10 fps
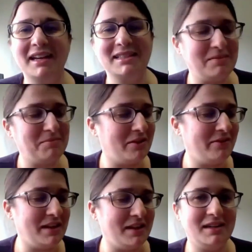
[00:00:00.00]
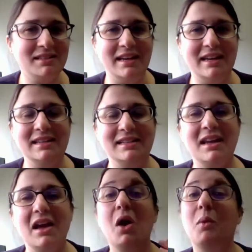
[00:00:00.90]
X number of years
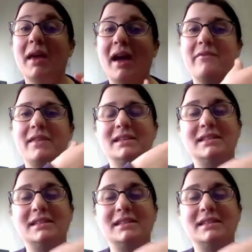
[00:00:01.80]
is we have